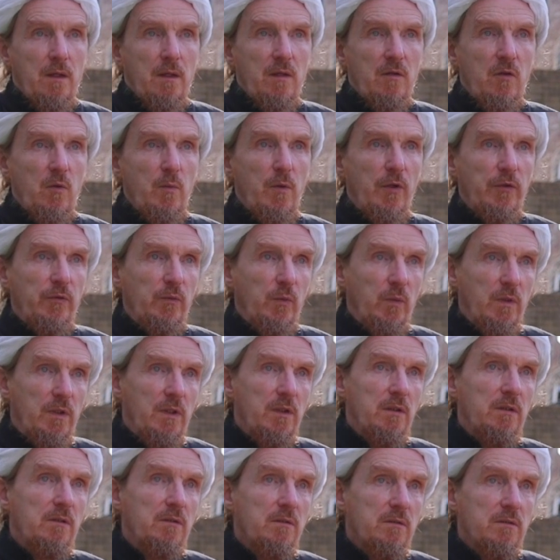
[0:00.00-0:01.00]
In the modern
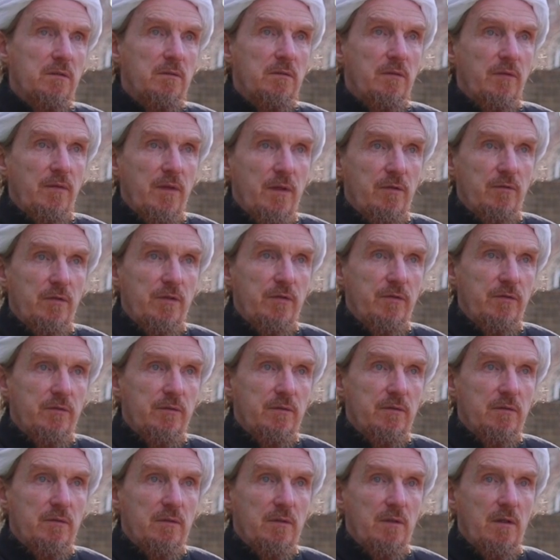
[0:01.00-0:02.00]
world, there
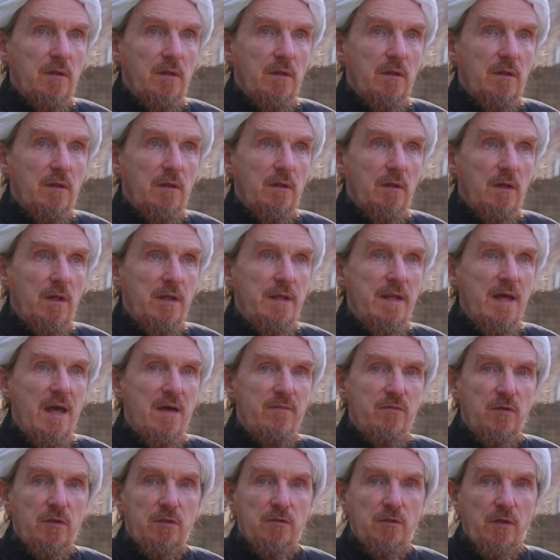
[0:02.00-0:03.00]
is an
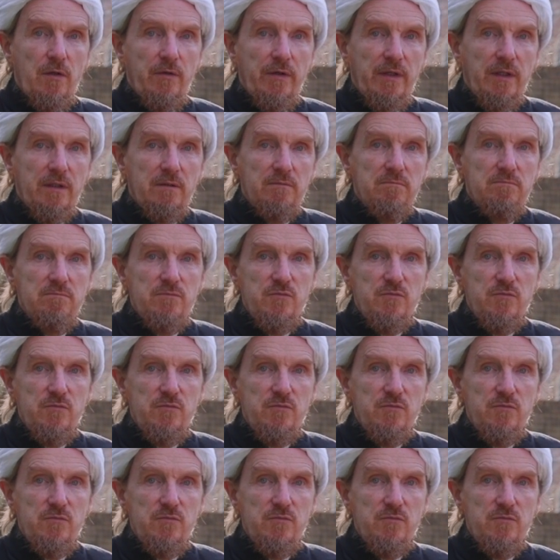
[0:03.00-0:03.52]
ever-growing